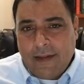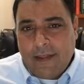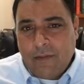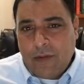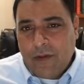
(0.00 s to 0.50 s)

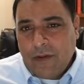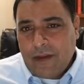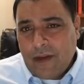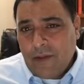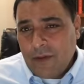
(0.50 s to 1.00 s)
And then when you
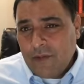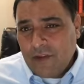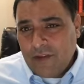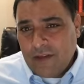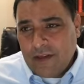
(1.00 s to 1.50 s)
look at other
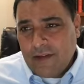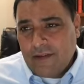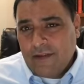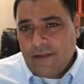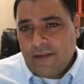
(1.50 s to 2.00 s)
imaging
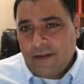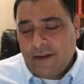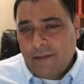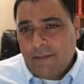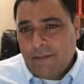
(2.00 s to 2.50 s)
studies,
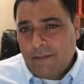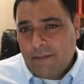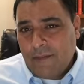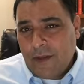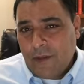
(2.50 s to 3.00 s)

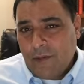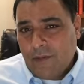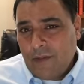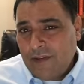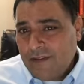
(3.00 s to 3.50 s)

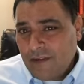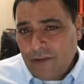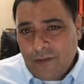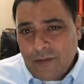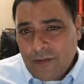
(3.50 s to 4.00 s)
for these
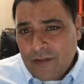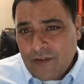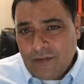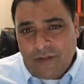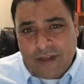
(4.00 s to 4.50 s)
subtle
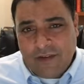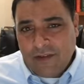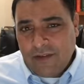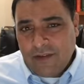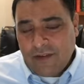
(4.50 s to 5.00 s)
neurodegenerative
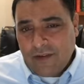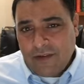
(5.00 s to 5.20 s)
changes,